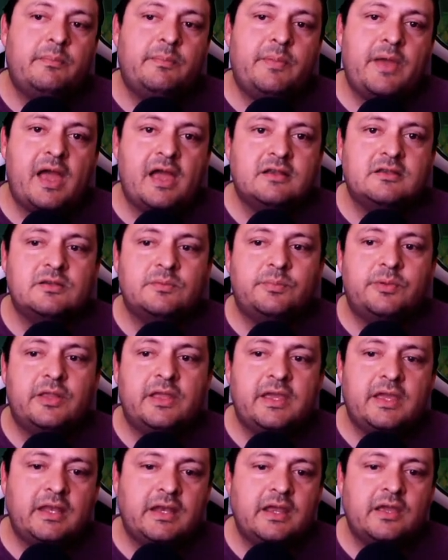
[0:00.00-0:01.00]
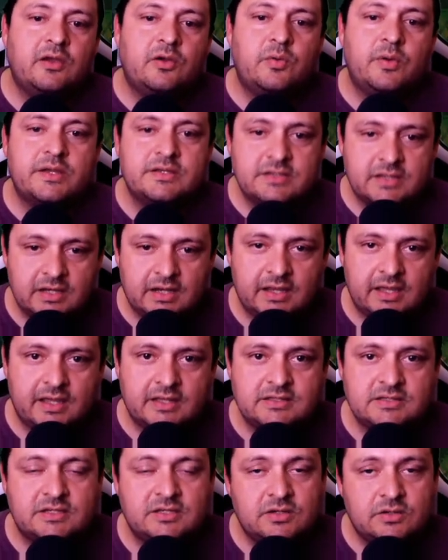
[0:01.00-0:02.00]
back to playing and questing
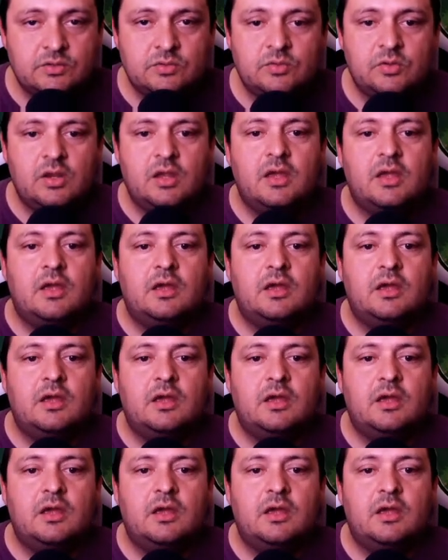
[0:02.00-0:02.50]
again soon.